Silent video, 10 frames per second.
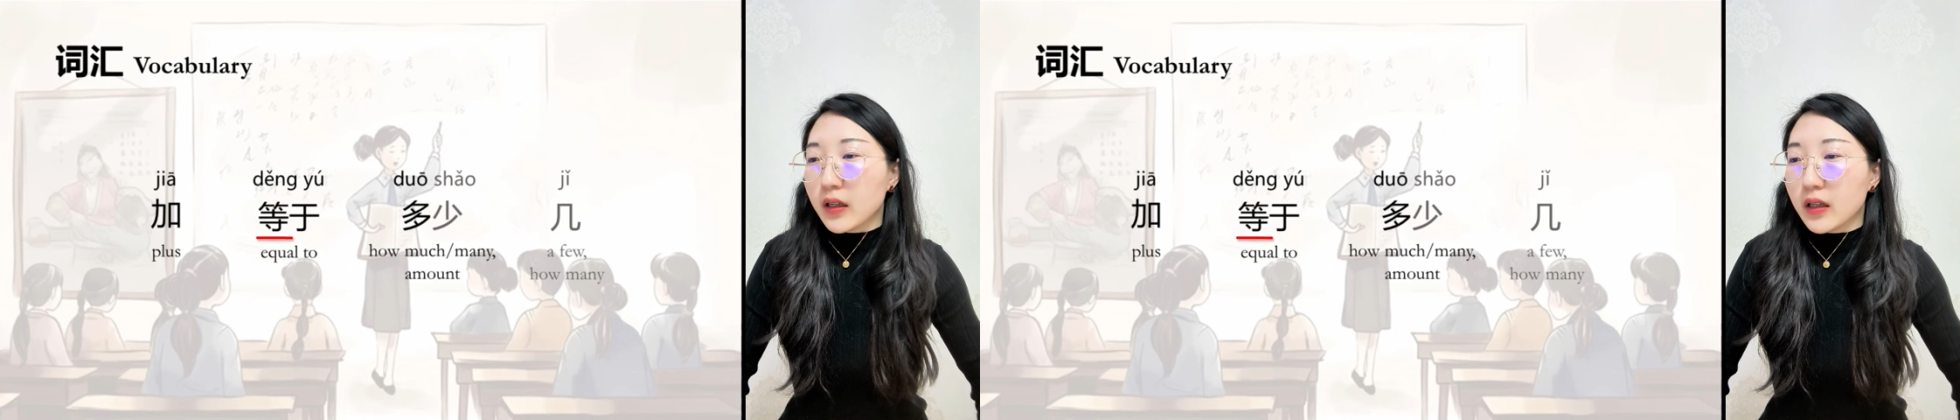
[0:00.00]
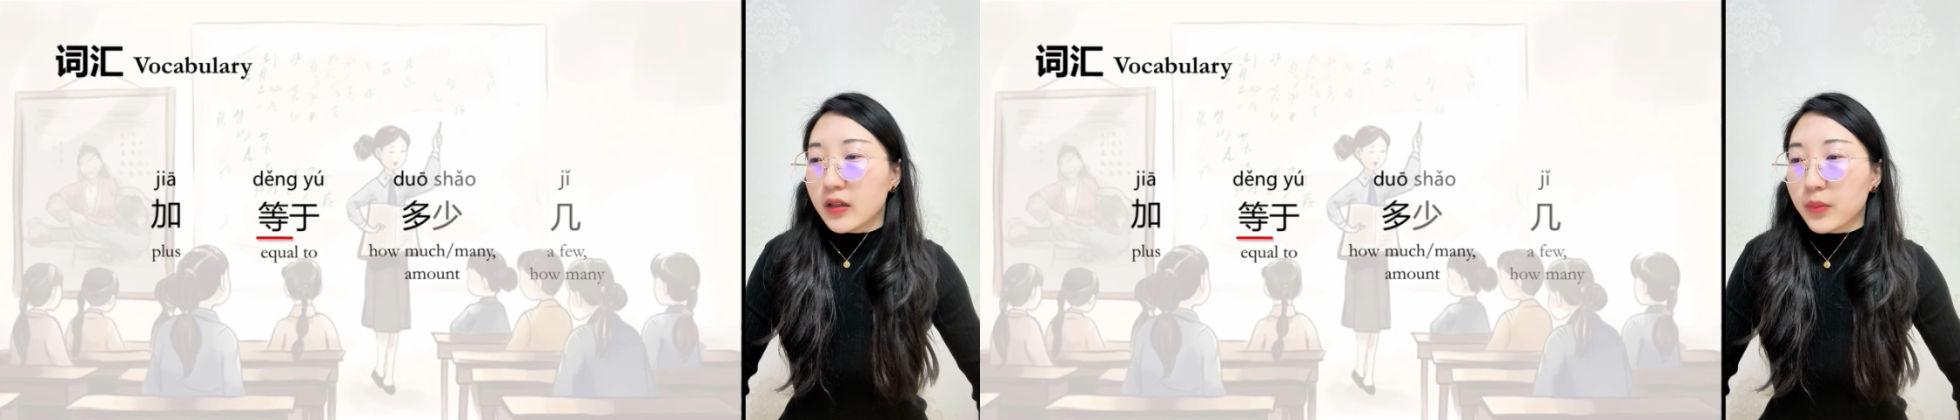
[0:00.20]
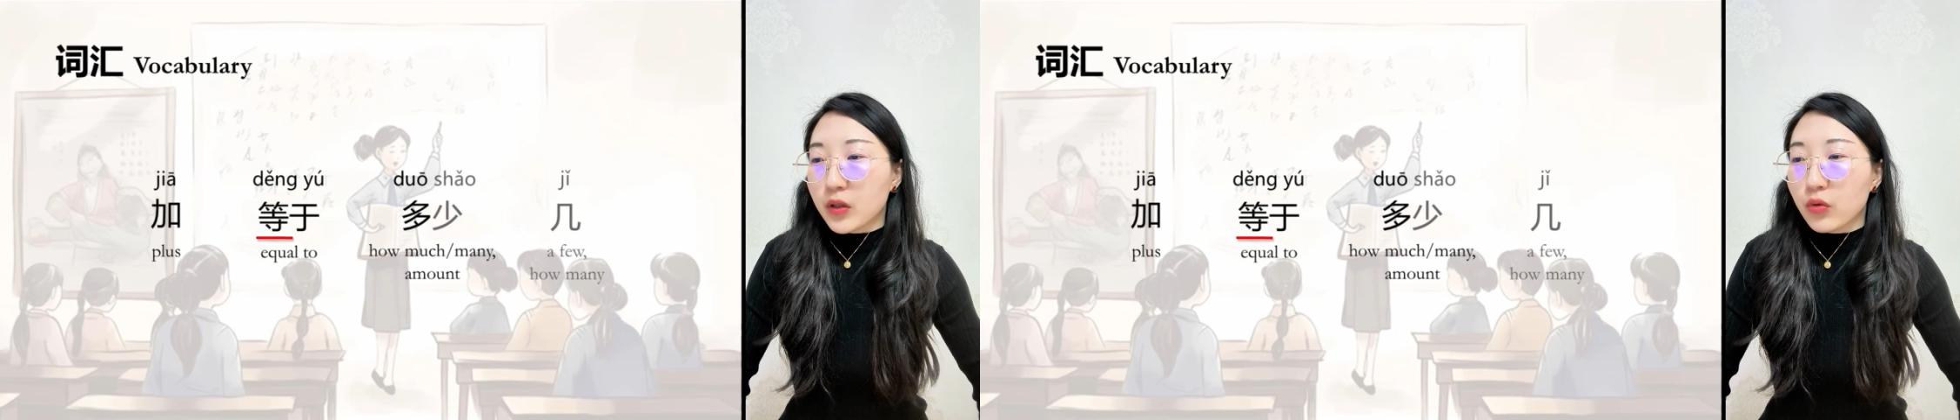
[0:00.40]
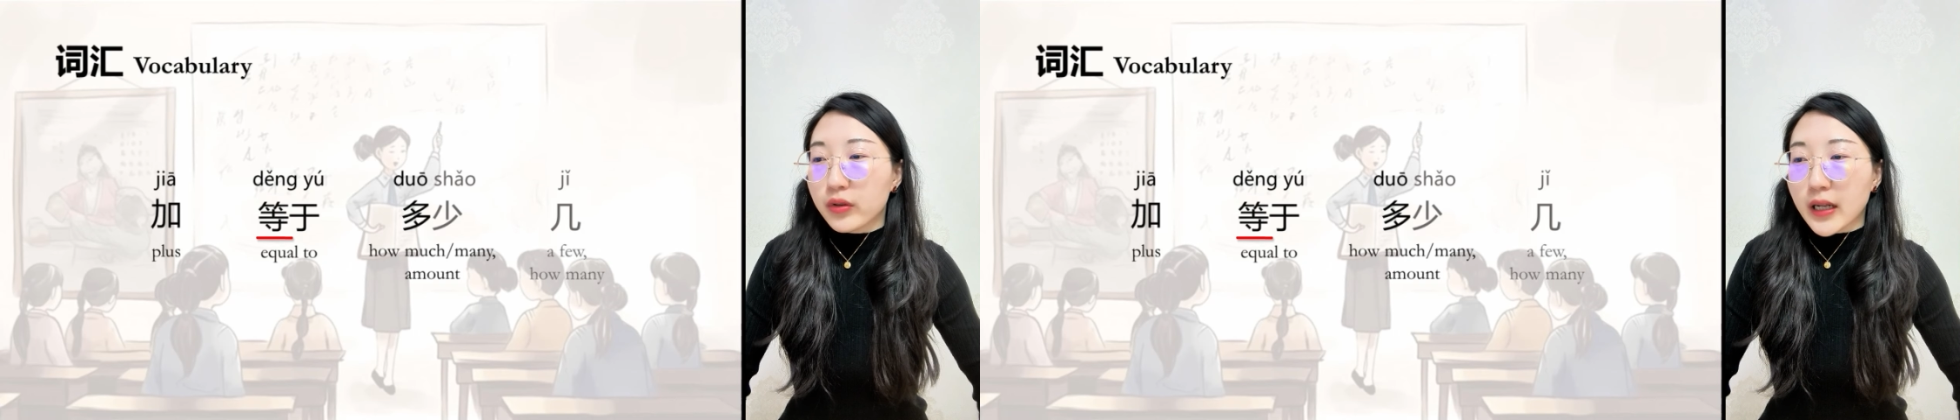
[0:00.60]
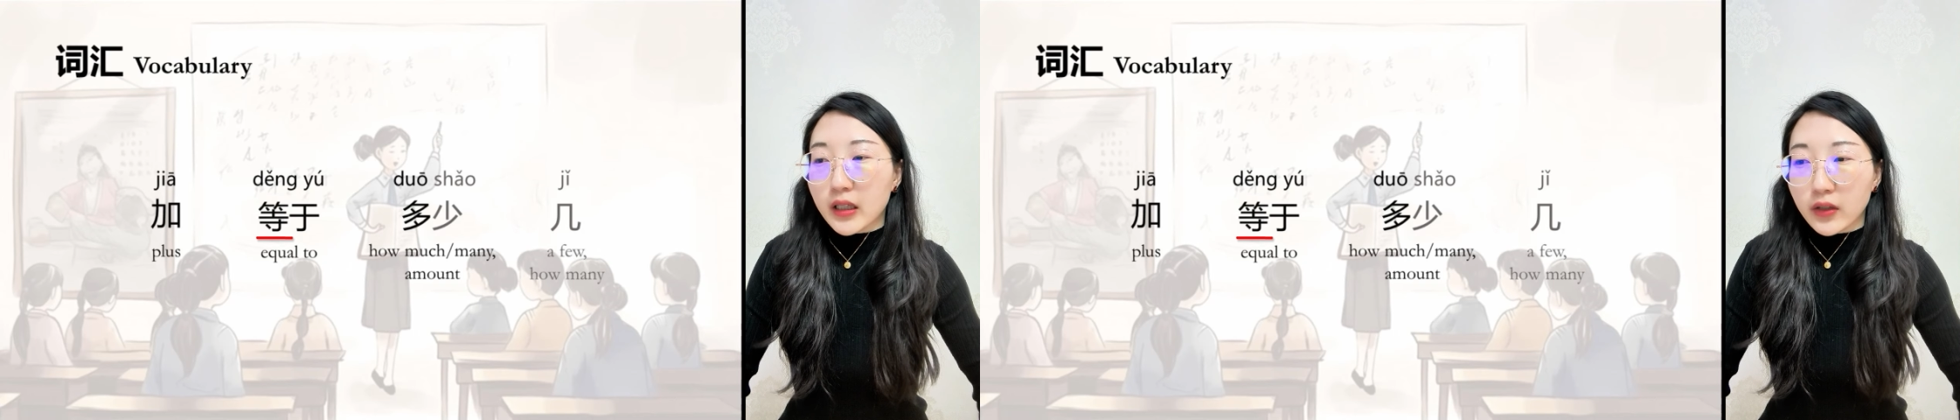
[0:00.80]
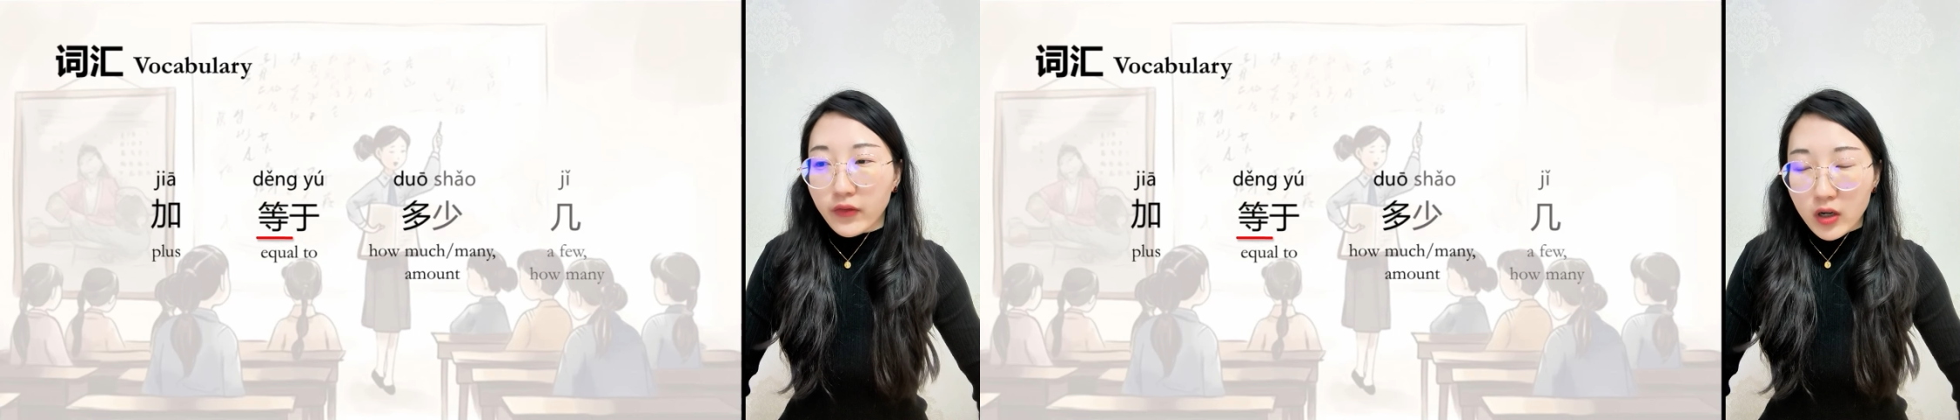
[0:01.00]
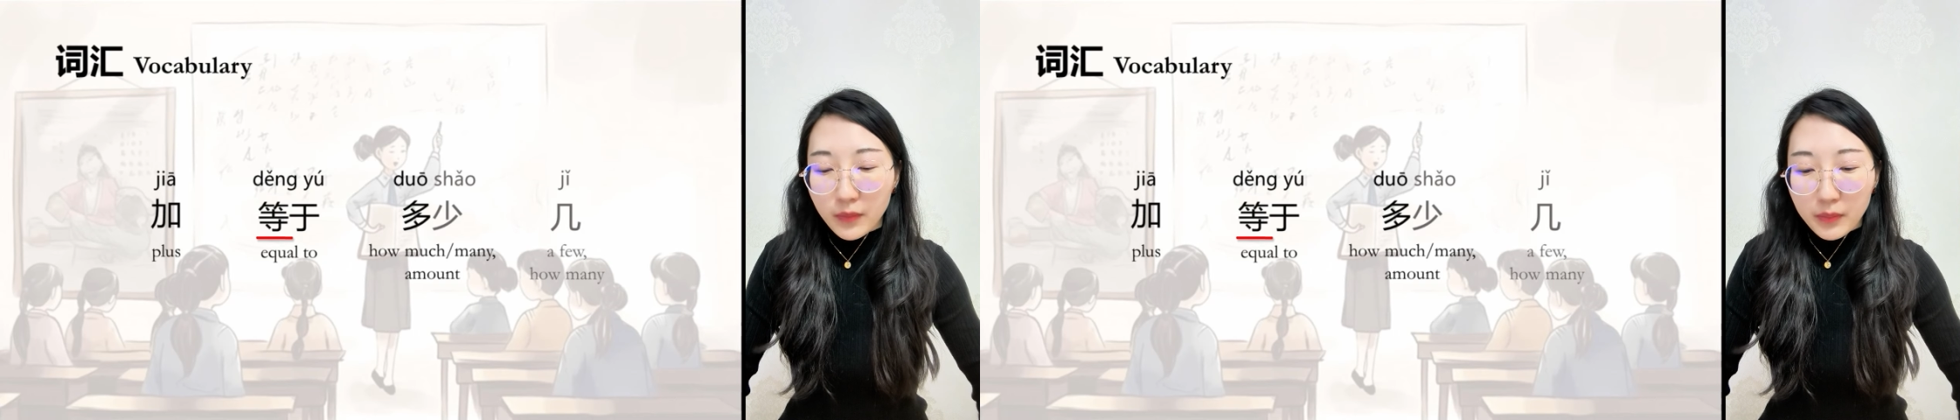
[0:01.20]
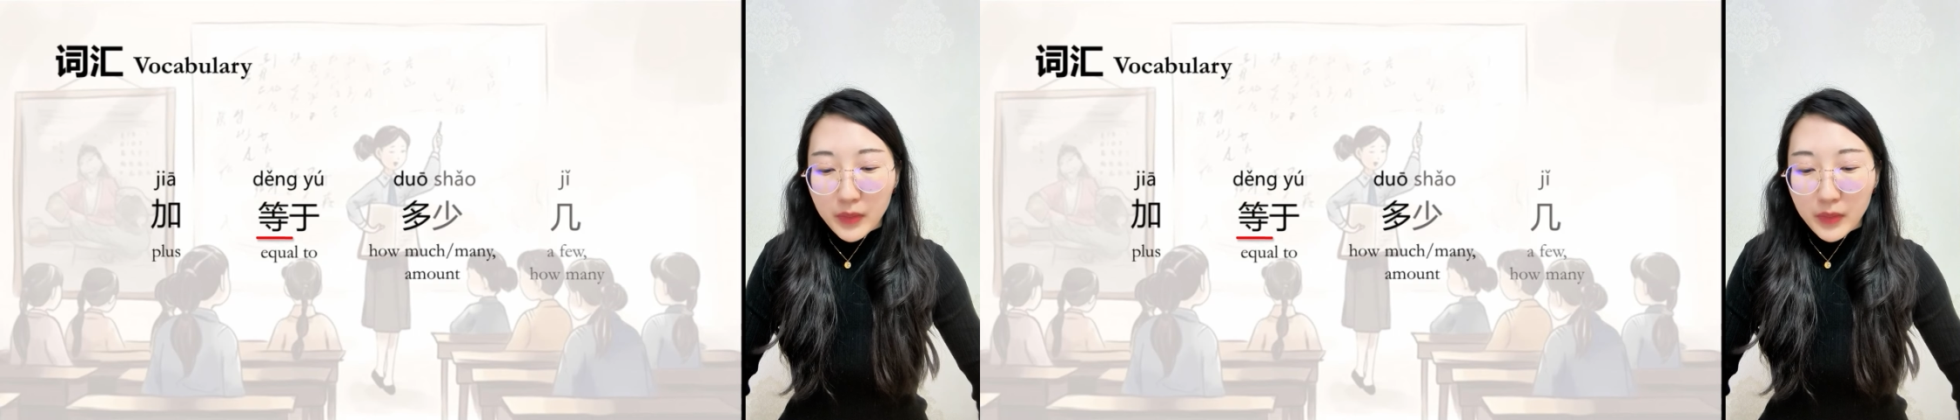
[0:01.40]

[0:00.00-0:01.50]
is being used as a verb,